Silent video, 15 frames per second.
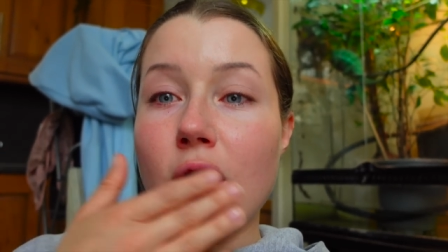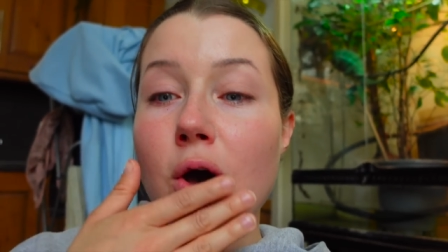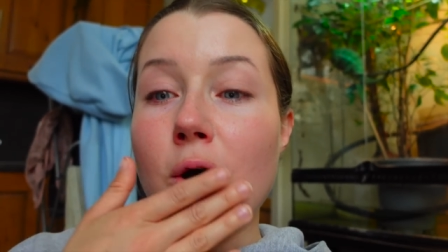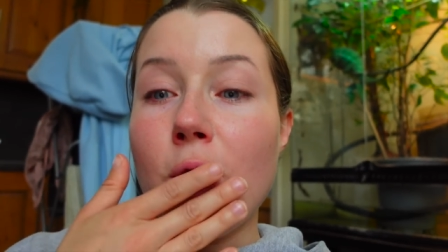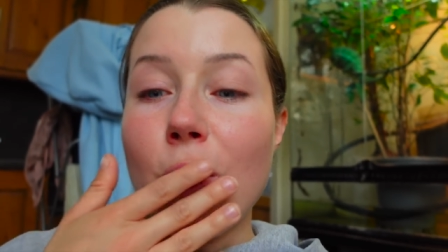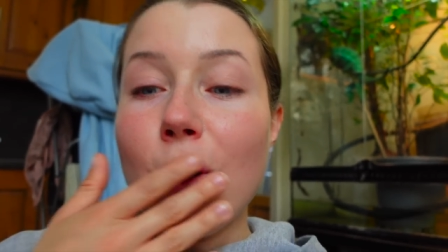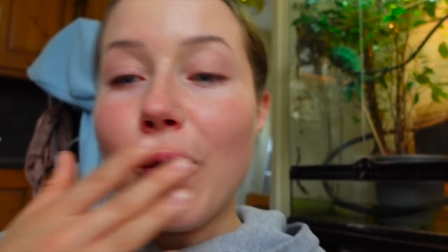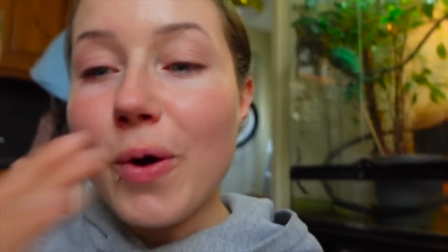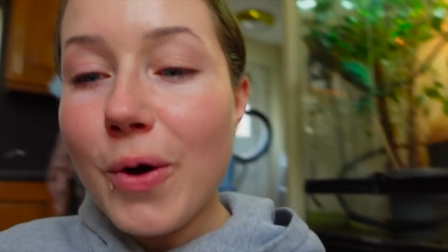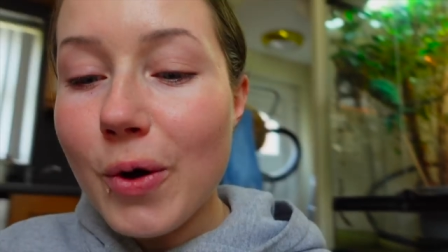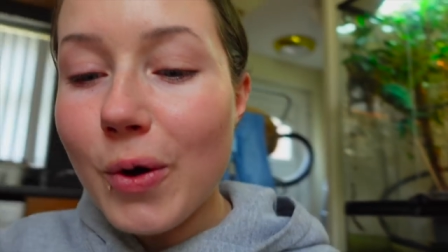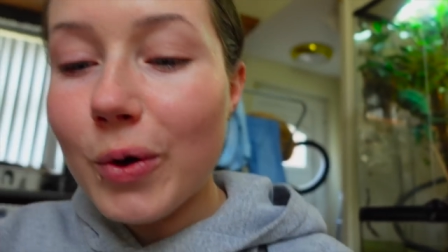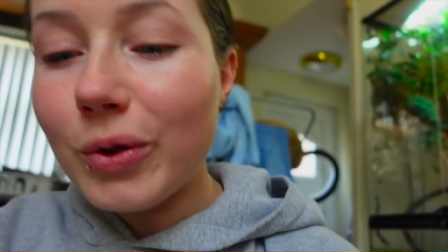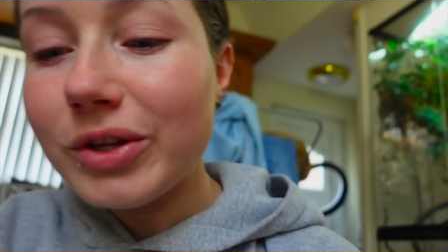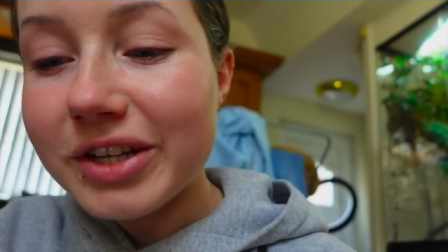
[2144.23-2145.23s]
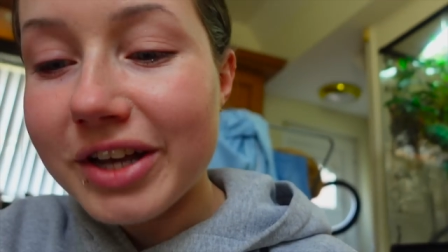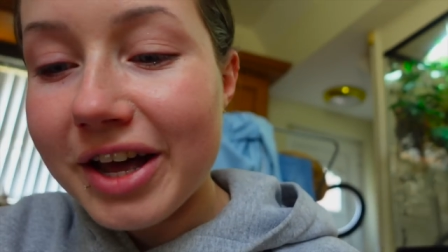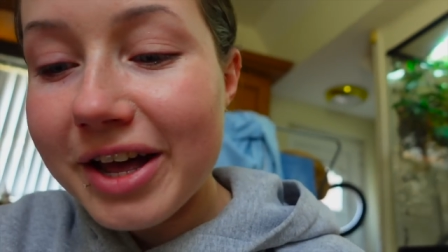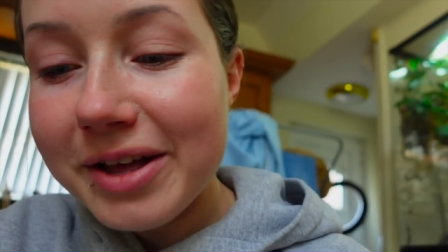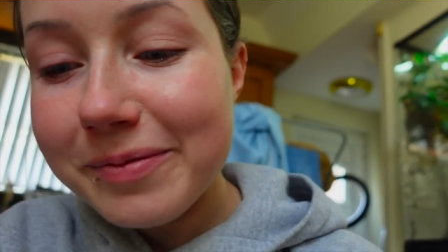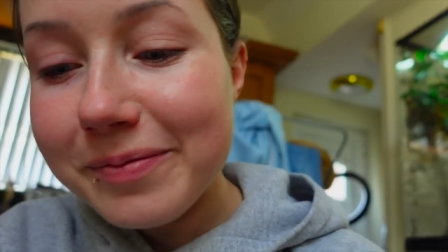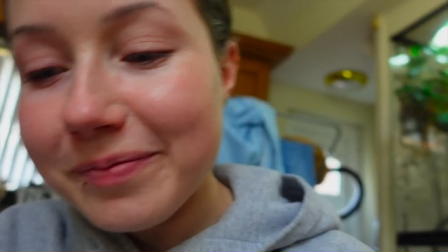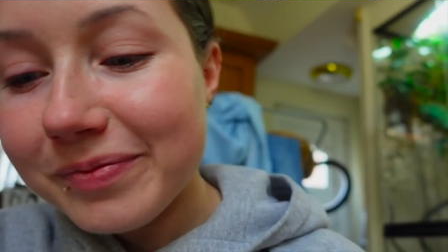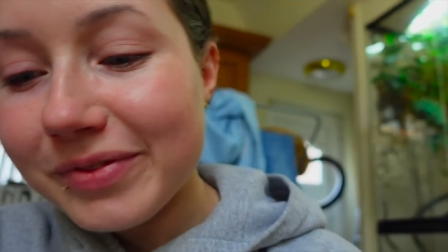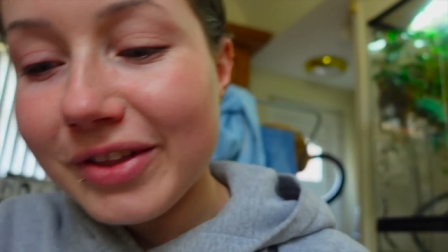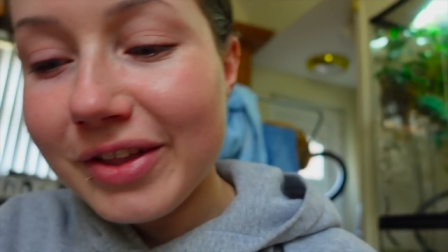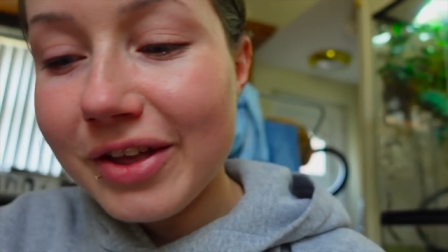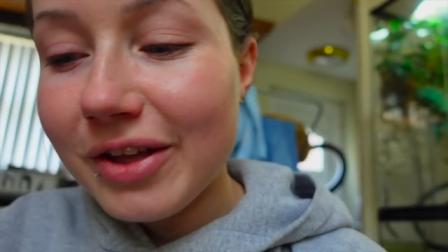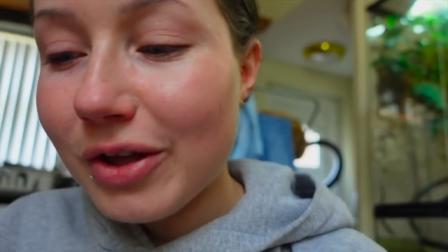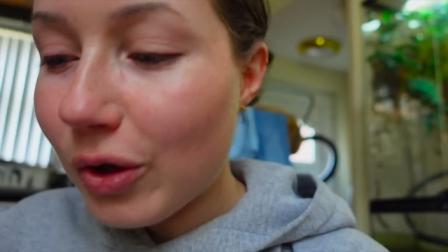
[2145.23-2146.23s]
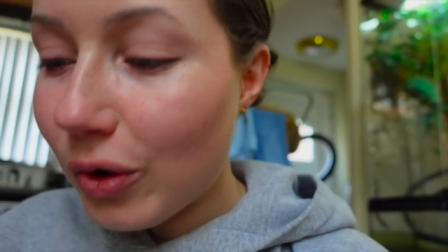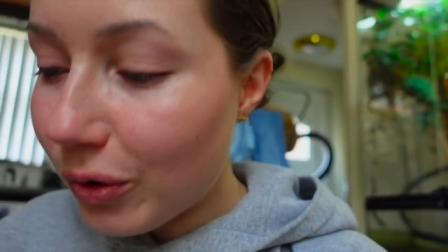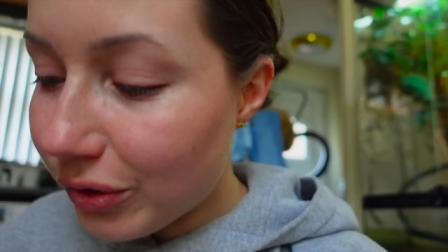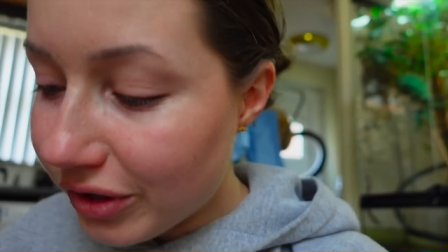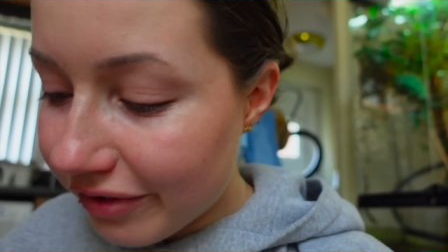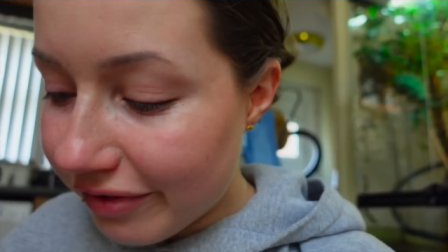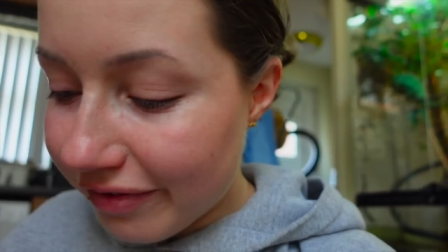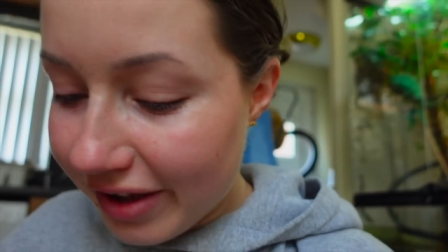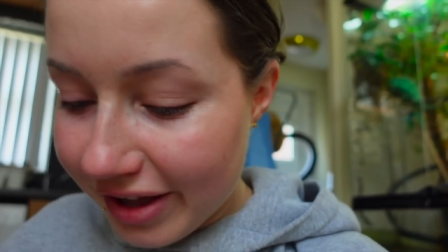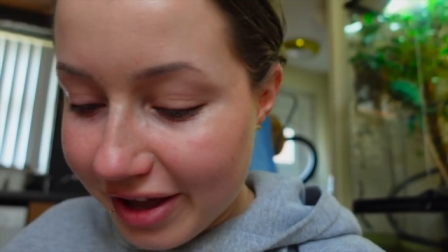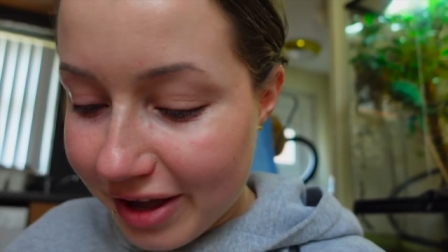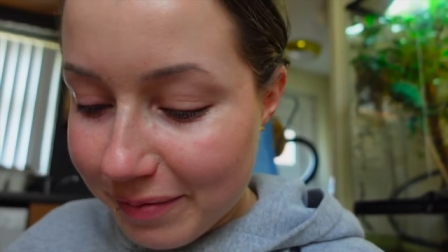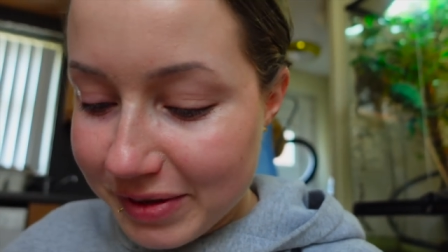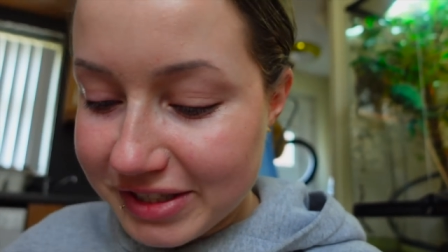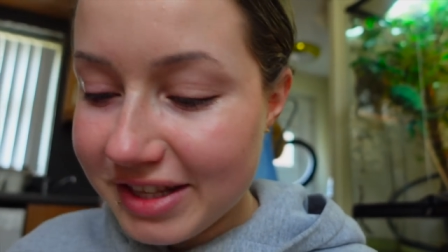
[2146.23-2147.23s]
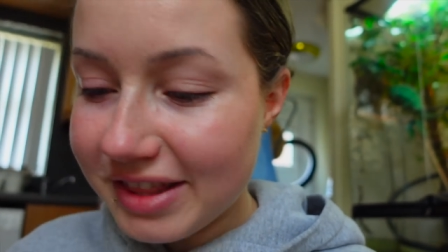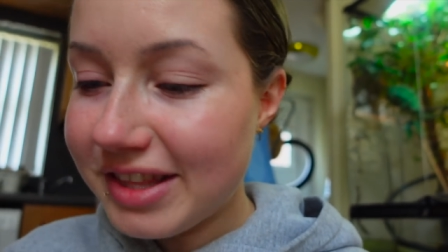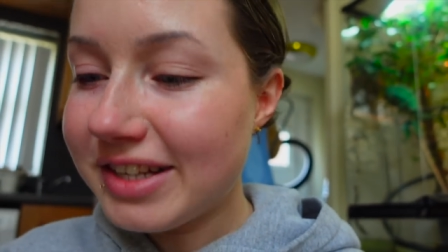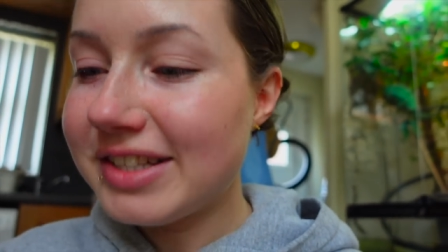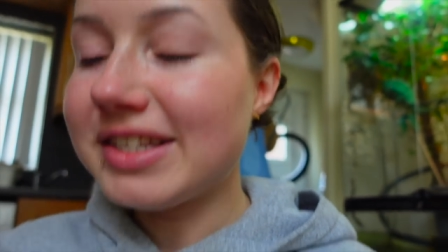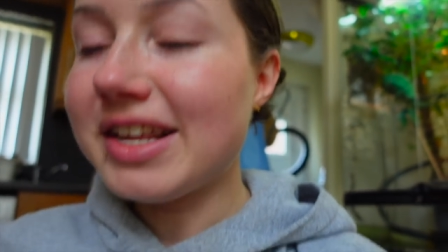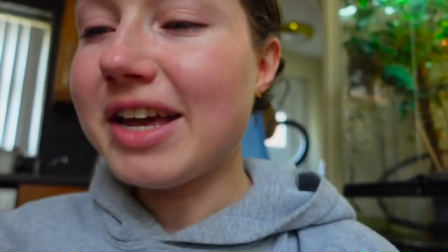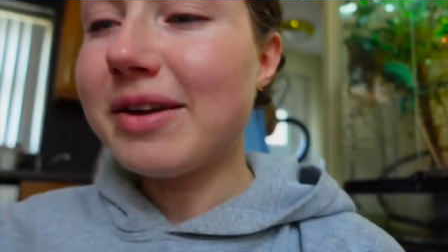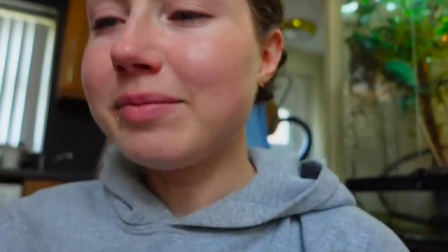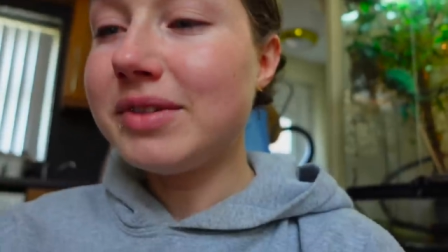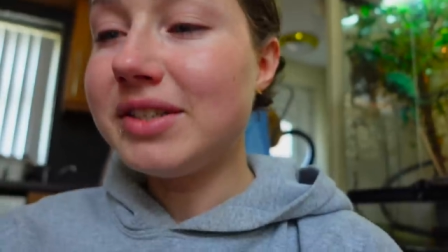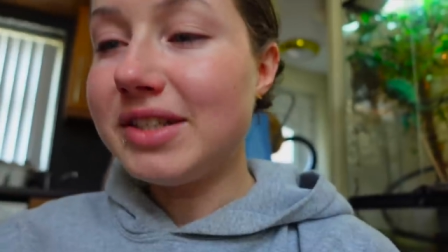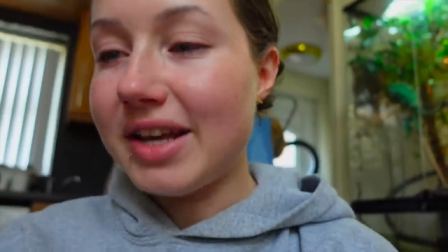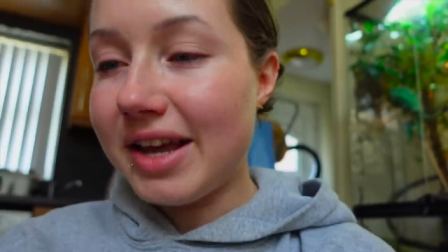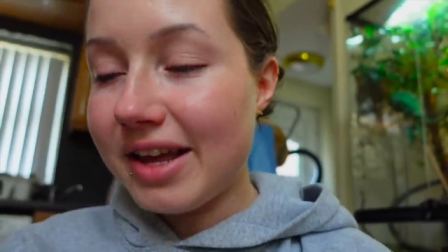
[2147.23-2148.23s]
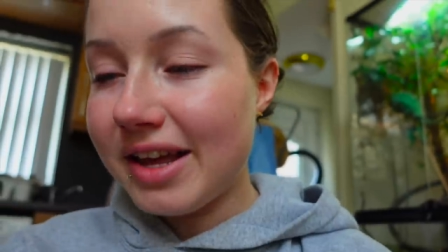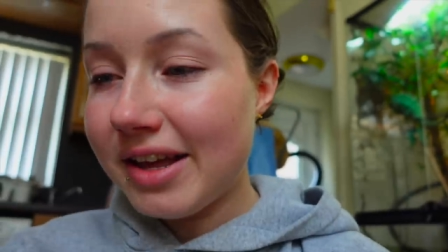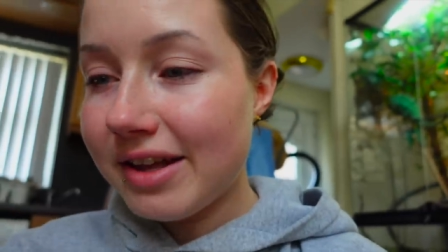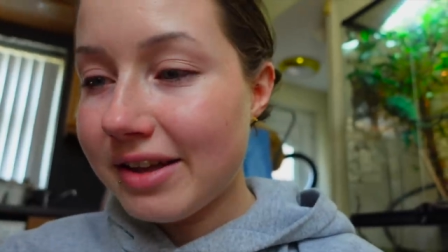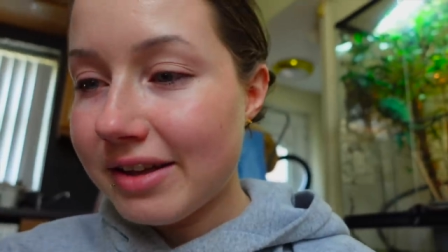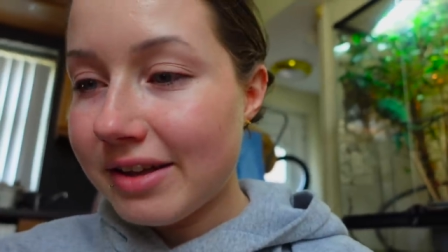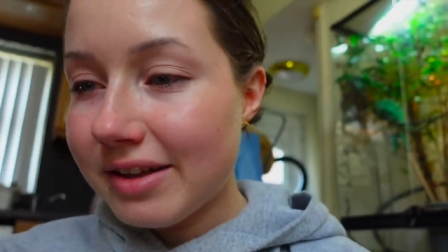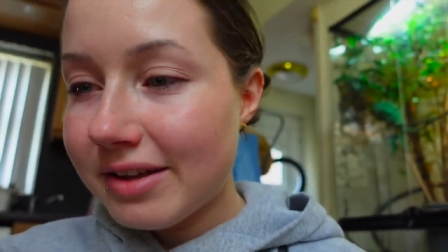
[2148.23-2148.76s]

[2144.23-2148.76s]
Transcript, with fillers: hold up. Hold the fuck up. Is it the same day?